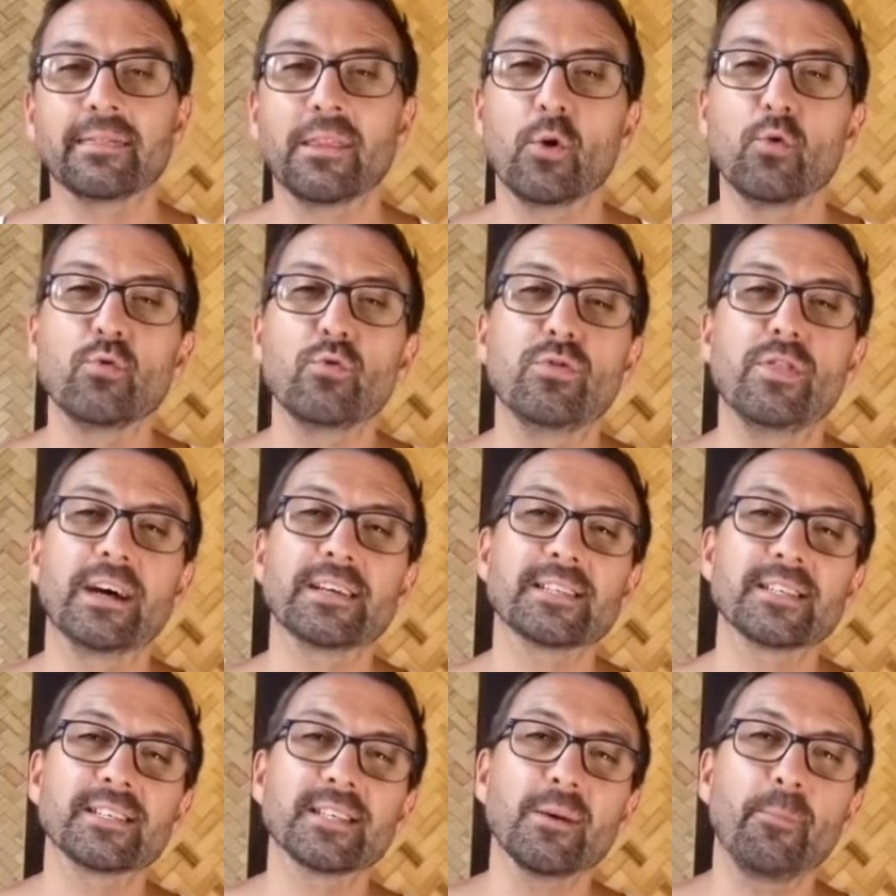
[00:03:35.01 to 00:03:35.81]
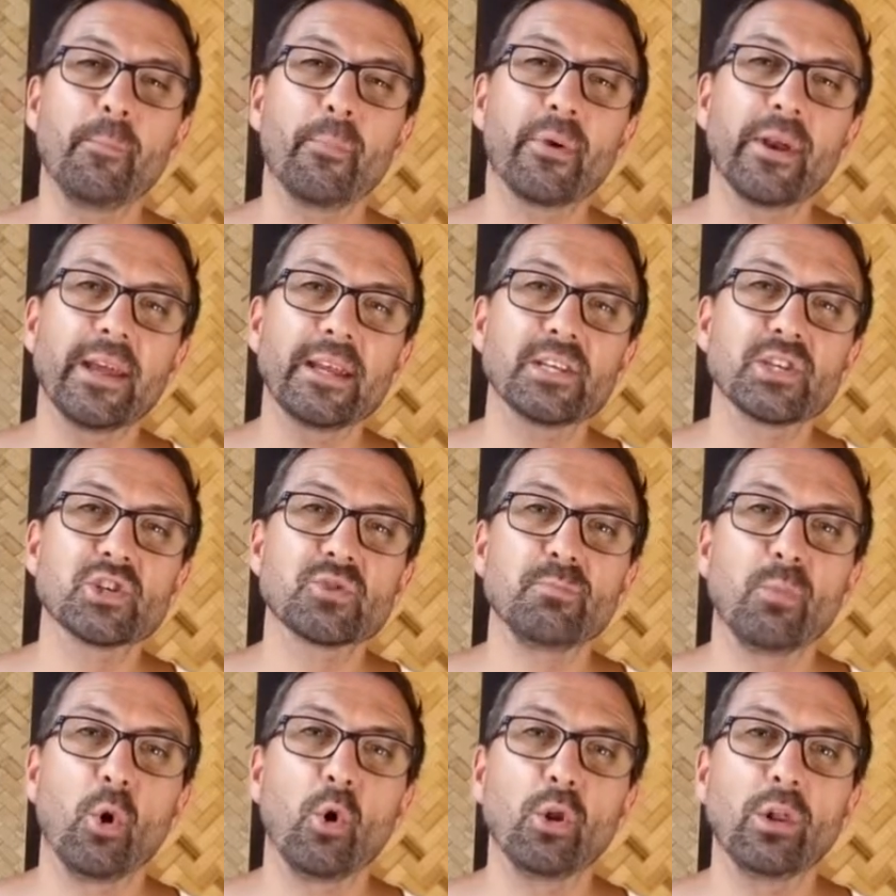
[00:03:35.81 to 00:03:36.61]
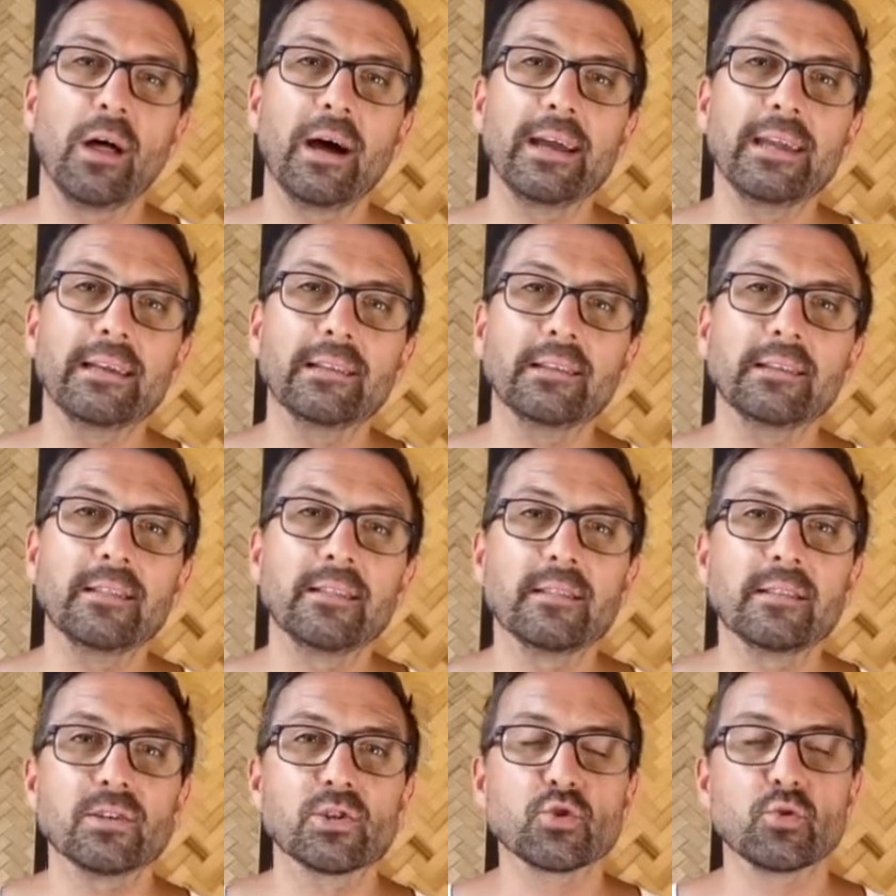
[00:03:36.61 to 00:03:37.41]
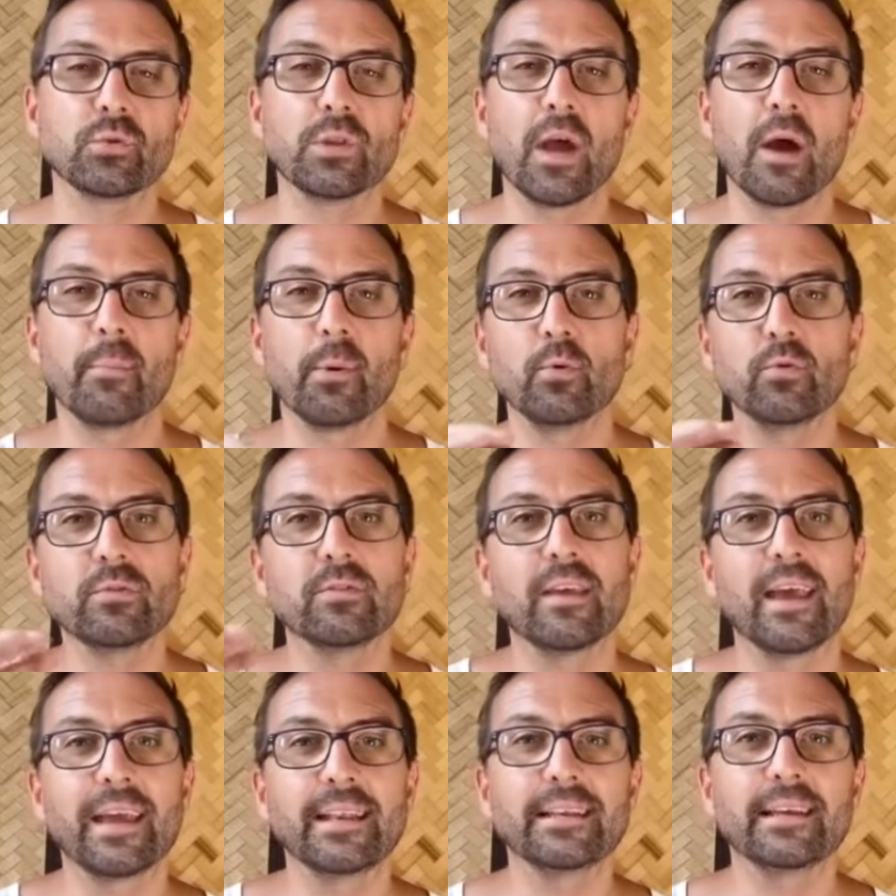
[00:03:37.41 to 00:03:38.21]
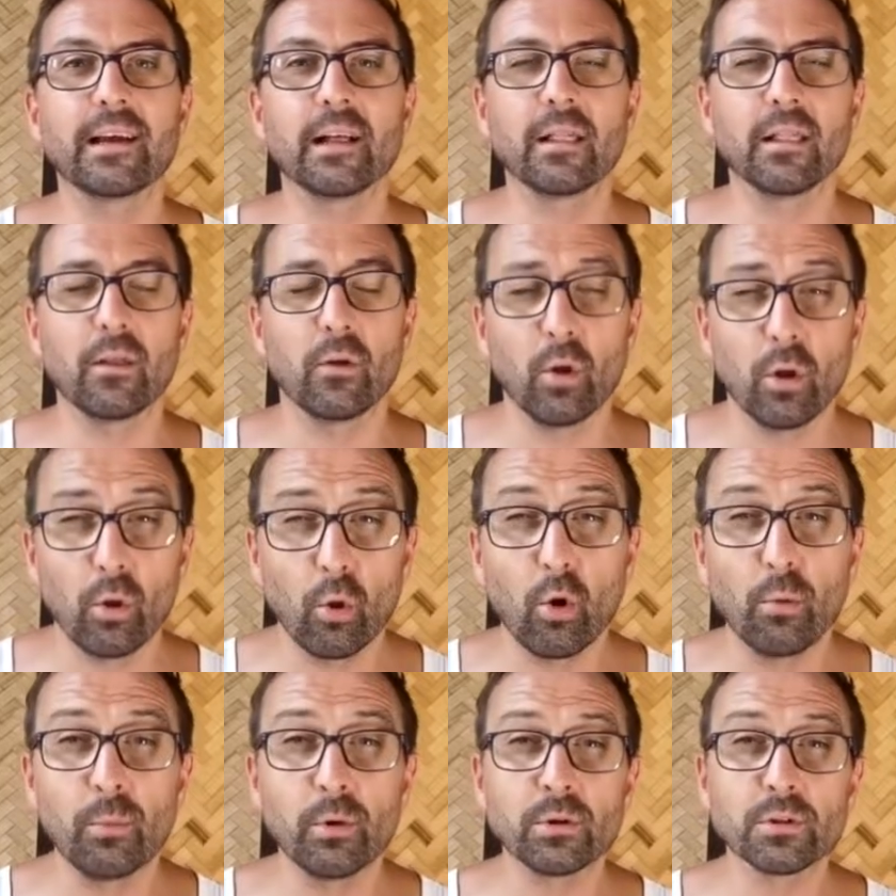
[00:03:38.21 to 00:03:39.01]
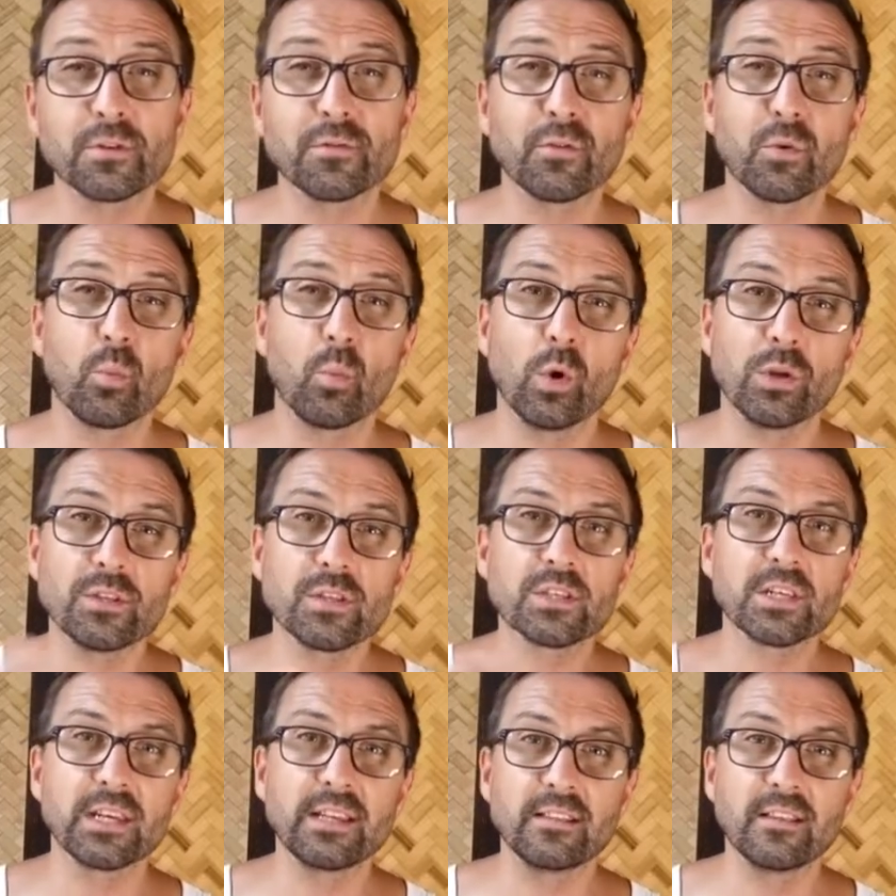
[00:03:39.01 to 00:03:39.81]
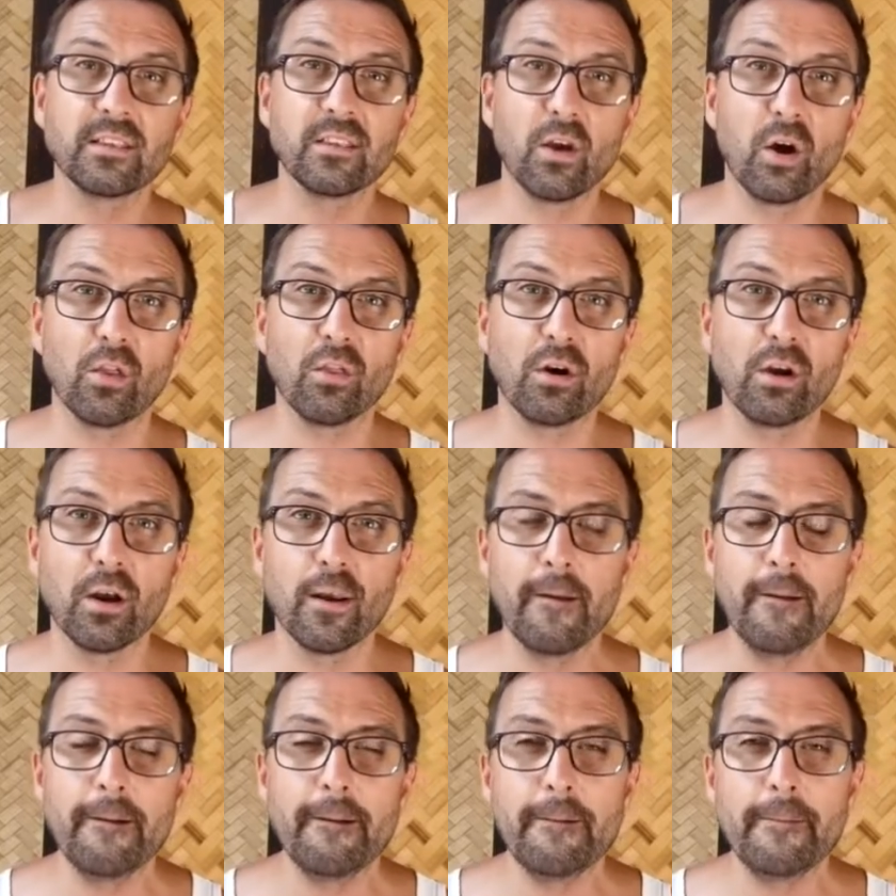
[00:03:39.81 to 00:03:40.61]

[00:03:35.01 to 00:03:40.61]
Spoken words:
Now this is a pretty small island that's only about 10 kilometres from one side to the other.